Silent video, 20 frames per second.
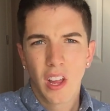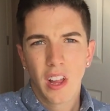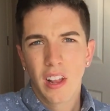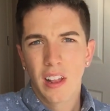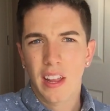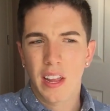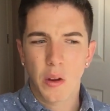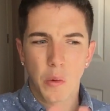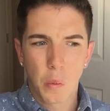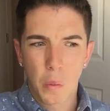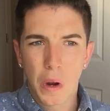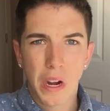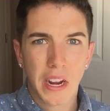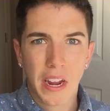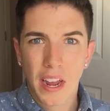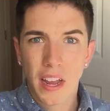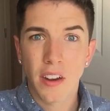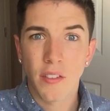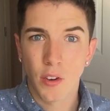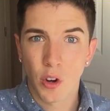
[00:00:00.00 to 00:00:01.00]
like what
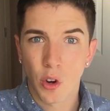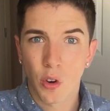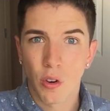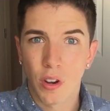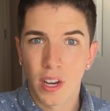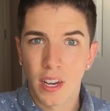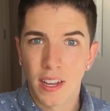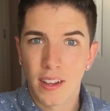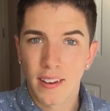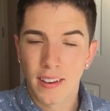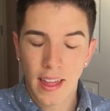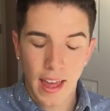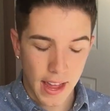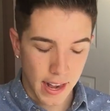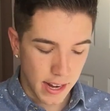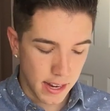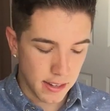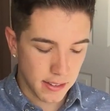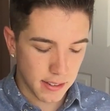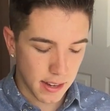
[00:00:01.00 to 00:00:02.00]
kind of ingredient that
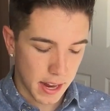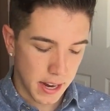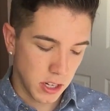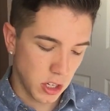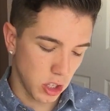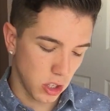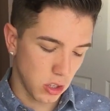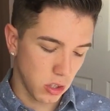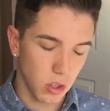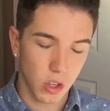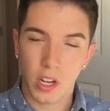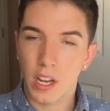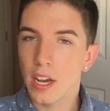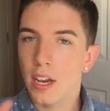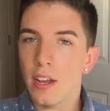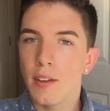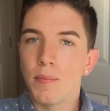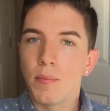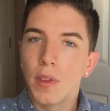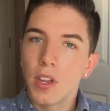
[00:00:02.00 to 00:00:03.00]
is, I just look at
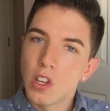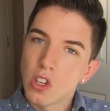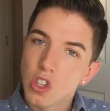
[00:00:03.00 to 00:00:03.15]
it,